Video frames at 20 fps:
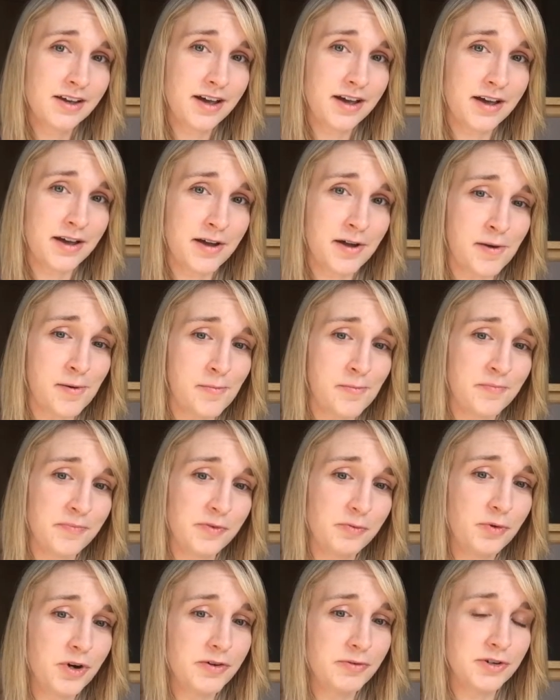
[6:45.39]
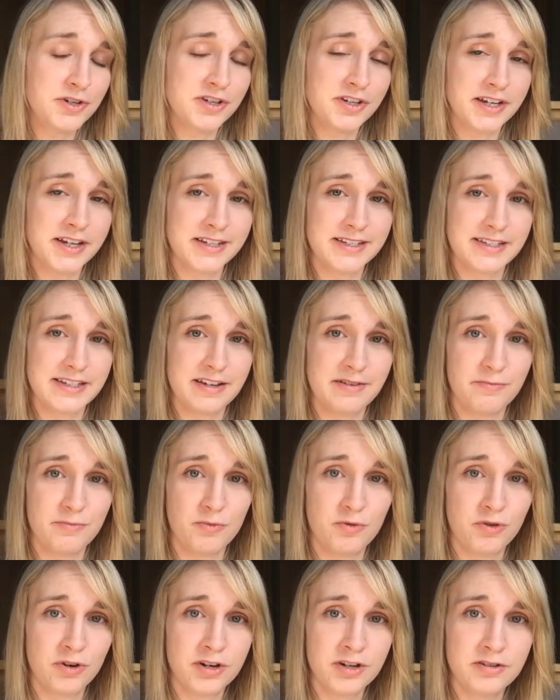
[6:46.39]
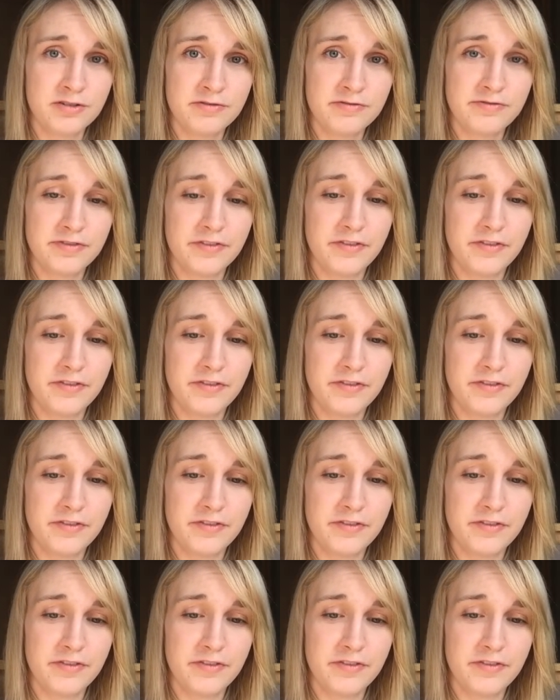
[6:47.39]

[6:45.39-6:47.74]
What would you like to see more of?